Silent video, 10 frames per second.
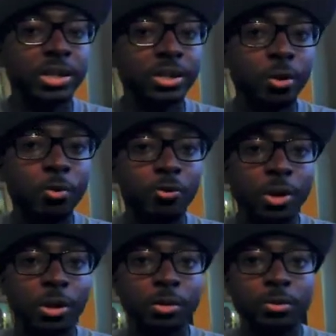it's no
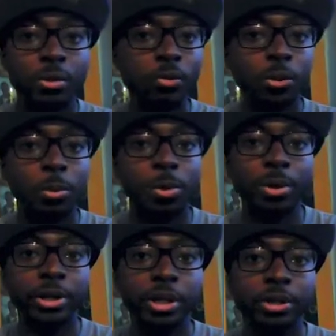real
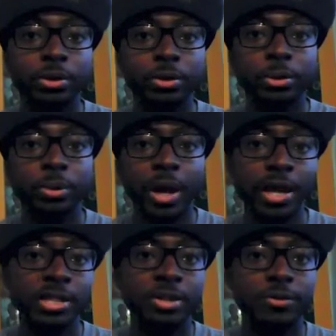point in you
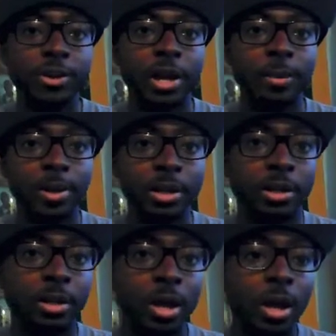asking for their
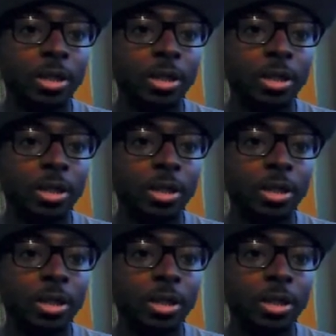opinion.